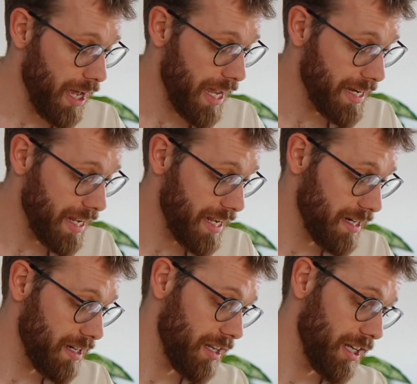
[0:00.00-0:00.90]
And
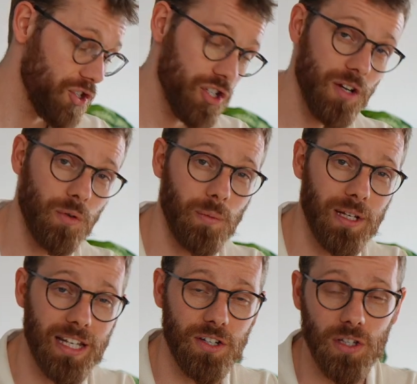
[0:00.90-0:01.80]
then, in general, we
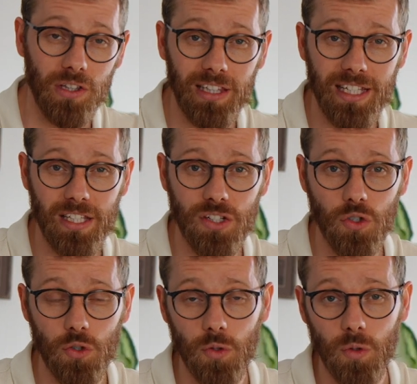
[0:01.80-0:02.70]
tend to listen
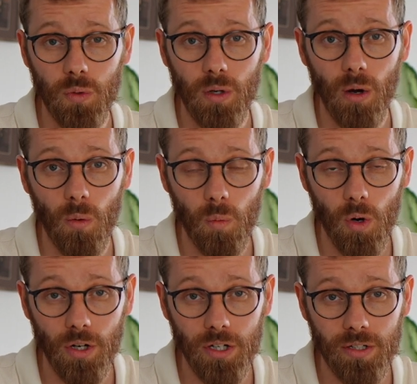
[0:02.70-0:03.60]
to a
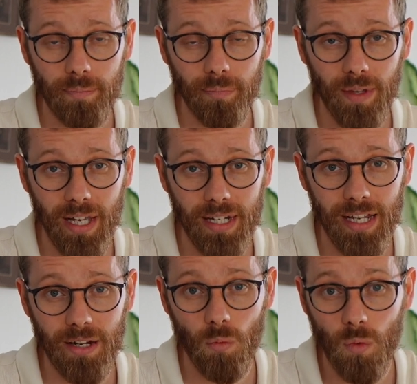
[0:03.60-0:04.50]
word and
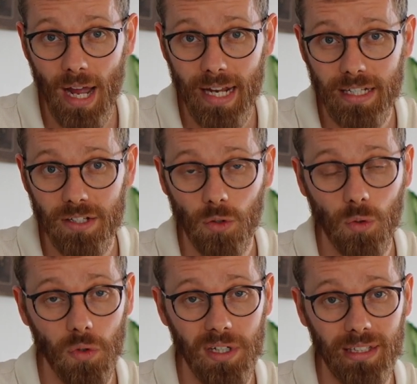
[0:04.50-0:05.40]
then write it
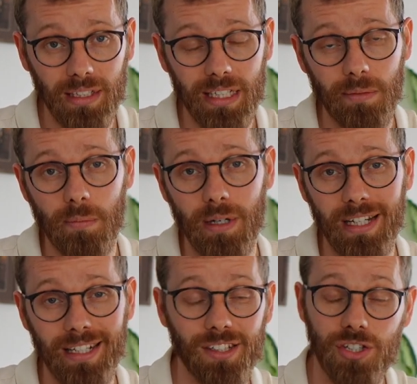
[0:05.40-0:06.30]
accordingly. But
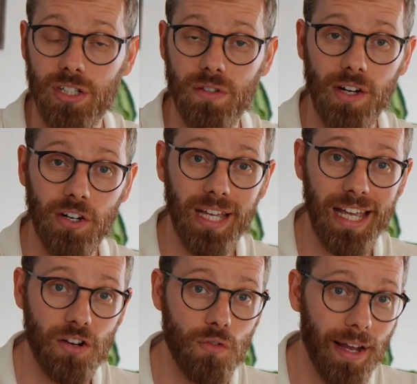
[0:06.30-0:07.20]
English is a very
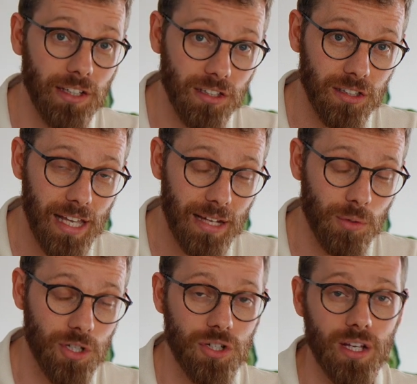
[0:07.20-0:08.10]
irregular
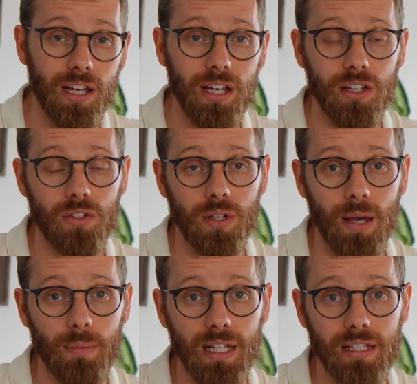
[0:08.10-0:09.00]
language, so
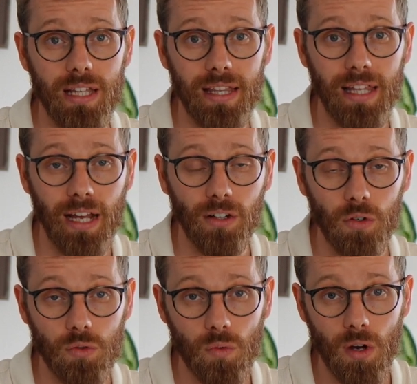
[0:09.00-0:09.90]
that means that that
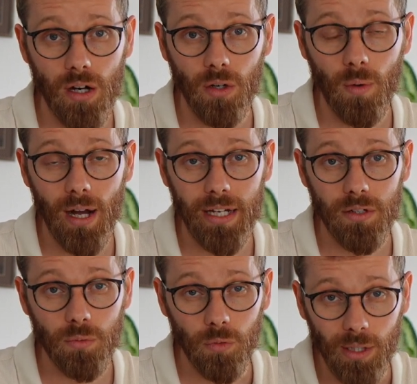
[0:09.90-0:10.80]
goes wrong quite
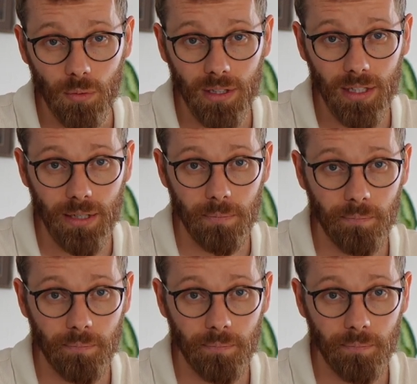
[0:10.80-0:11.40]
frequently.